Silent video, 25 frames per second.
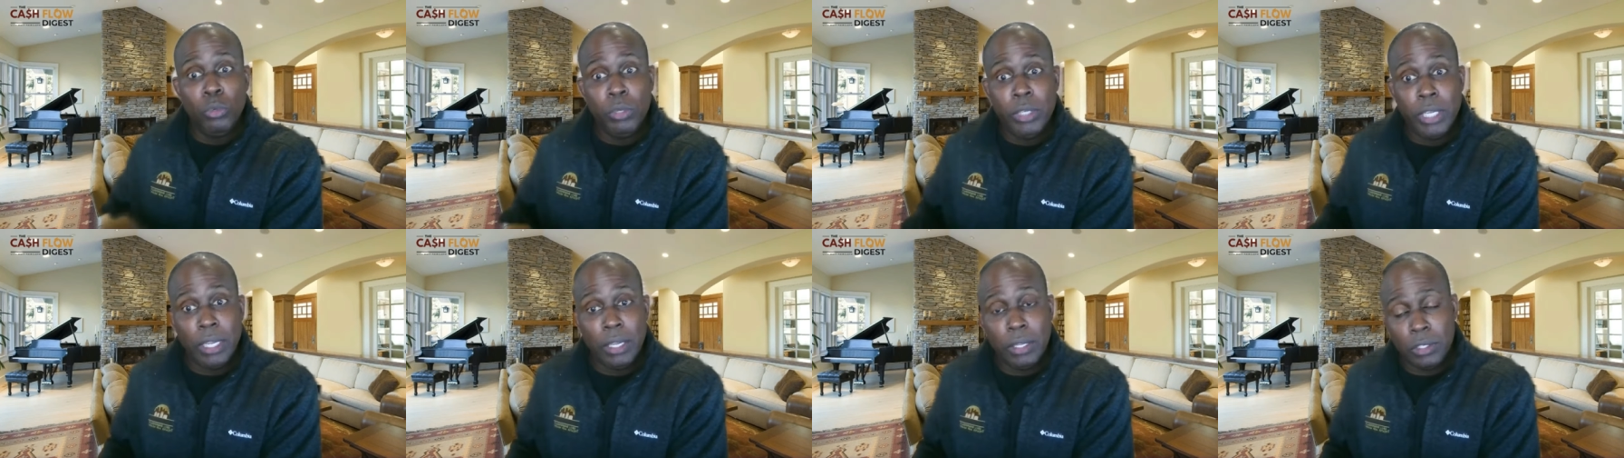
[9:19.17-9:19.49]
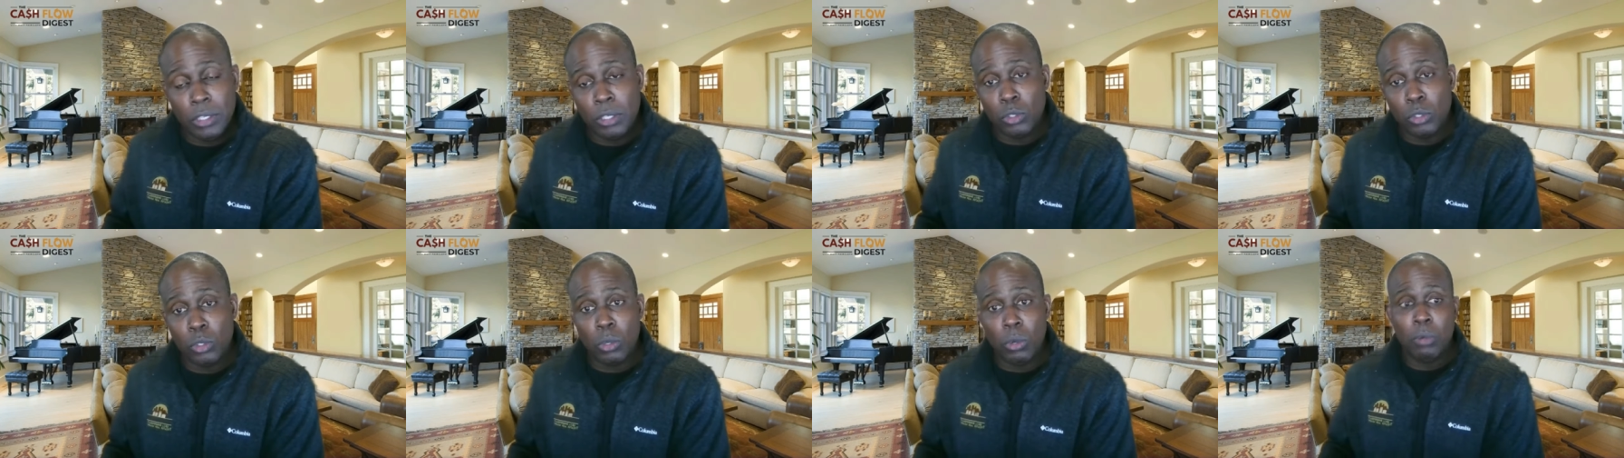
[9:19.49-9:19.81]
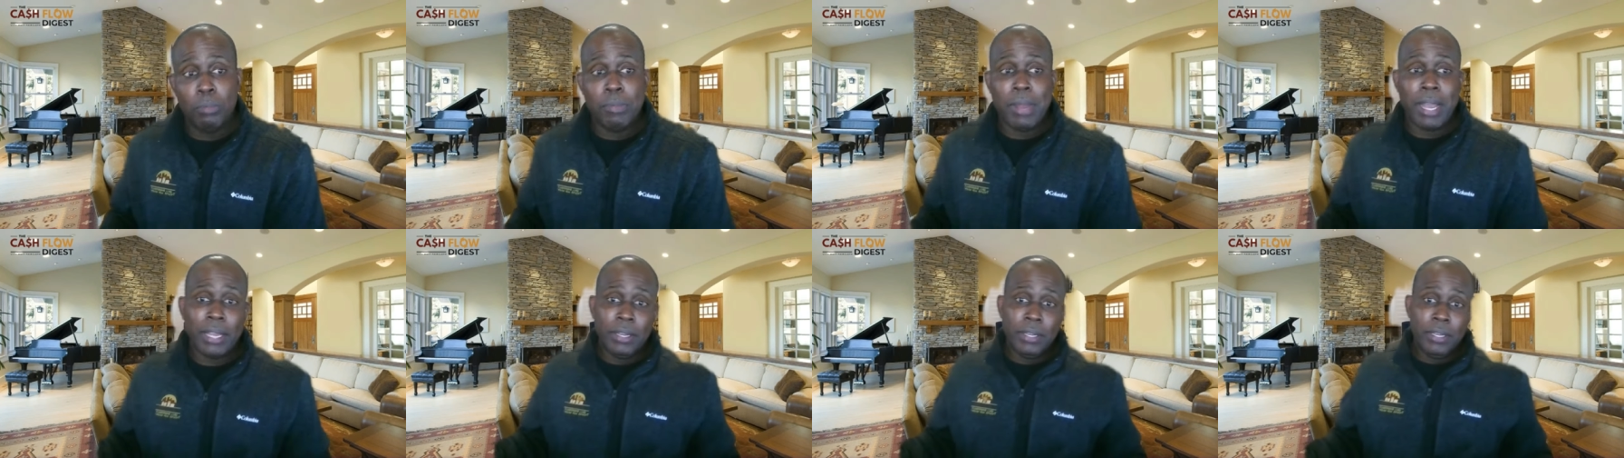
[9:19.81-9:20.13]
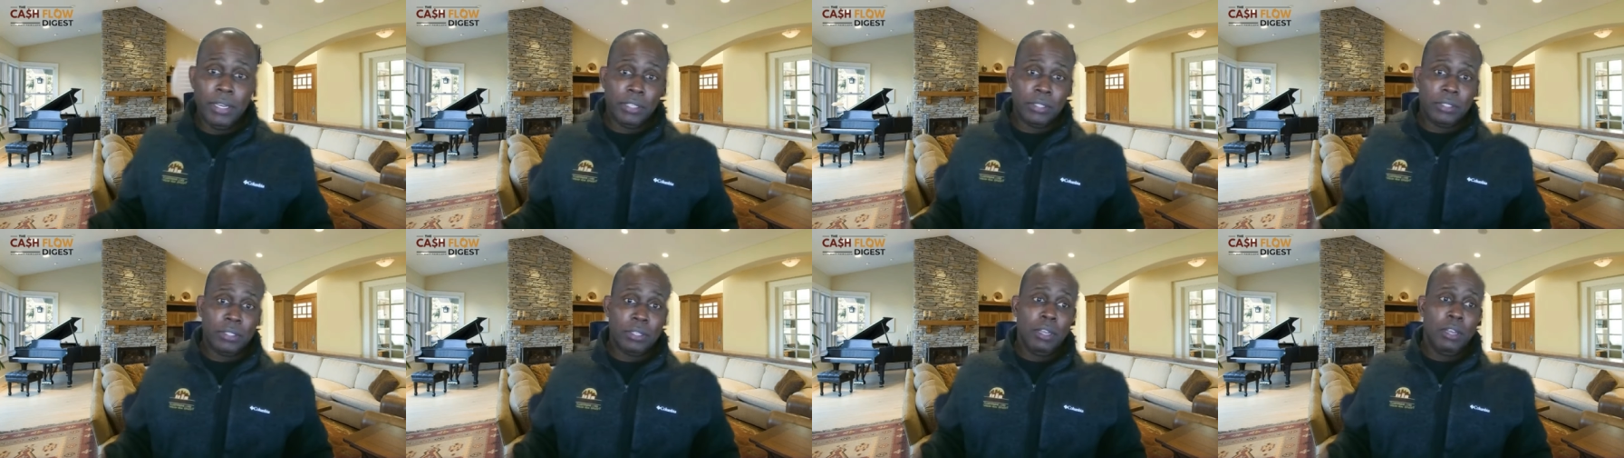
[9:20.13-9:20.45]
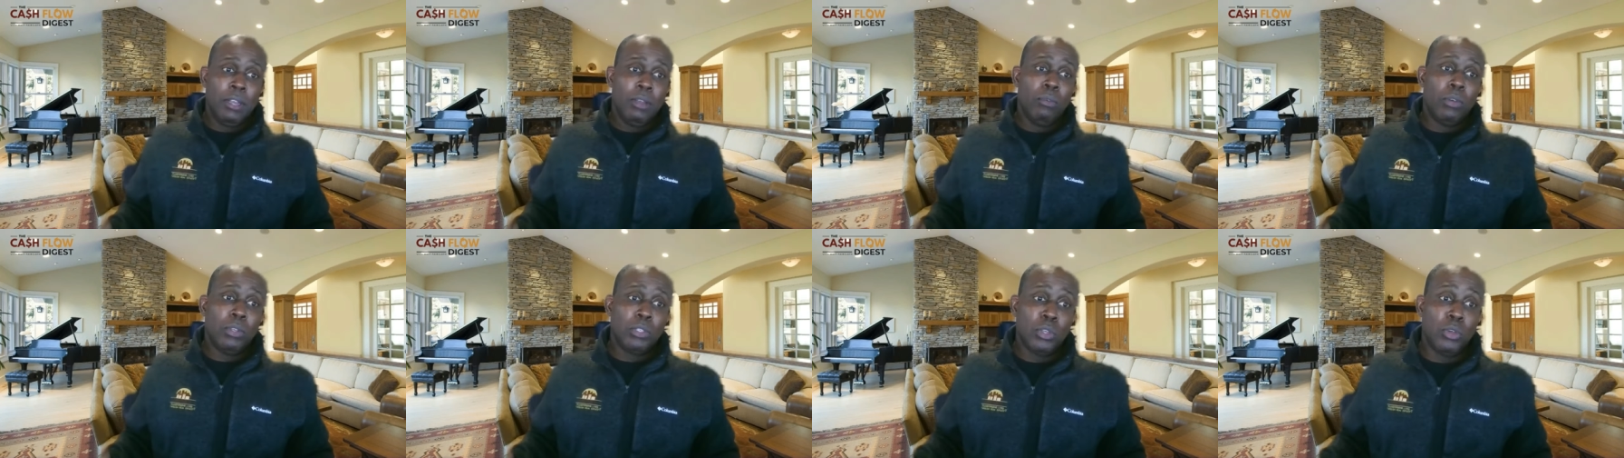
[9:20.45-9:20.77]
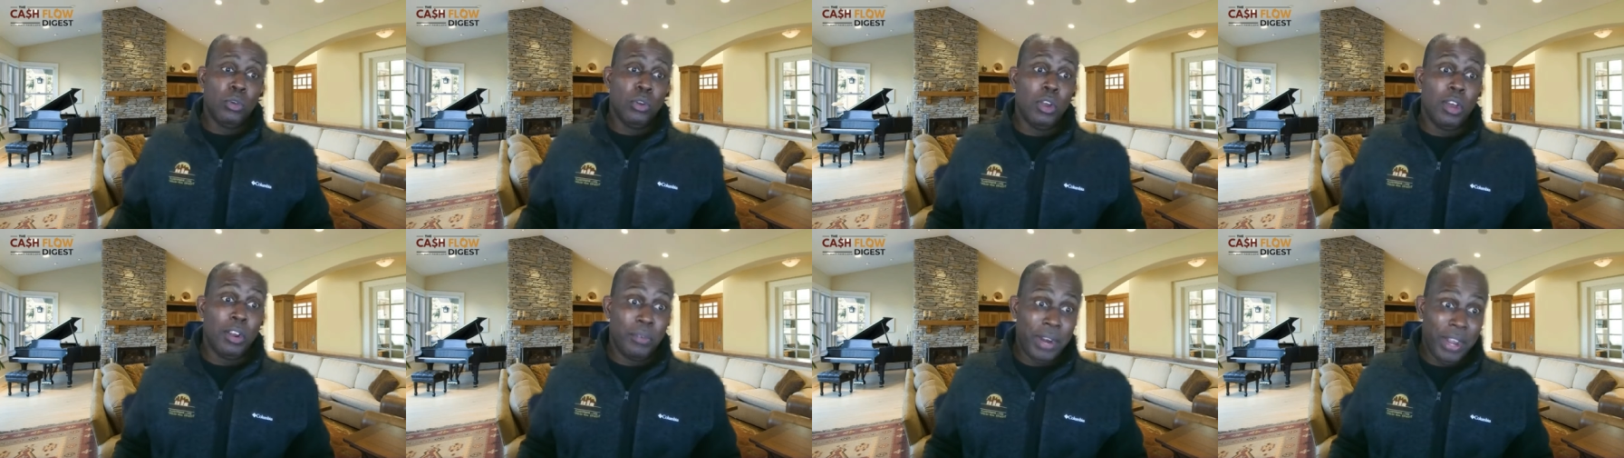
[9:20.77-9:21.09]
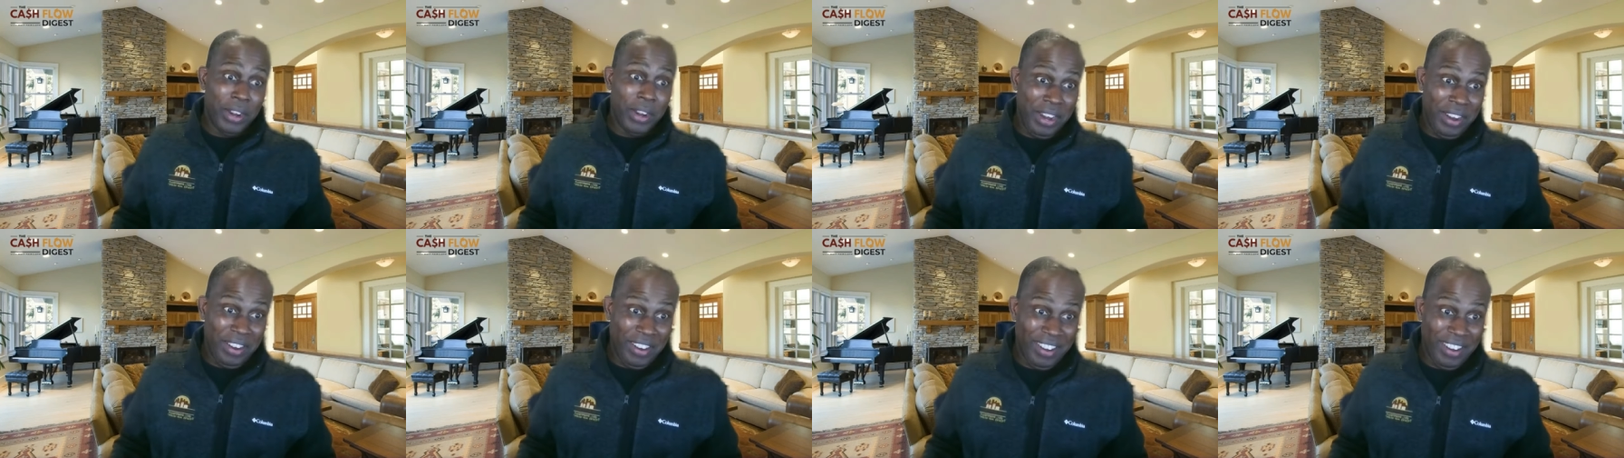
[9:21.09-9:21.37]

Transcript: diligence. Oh my goodness. What's going on right now?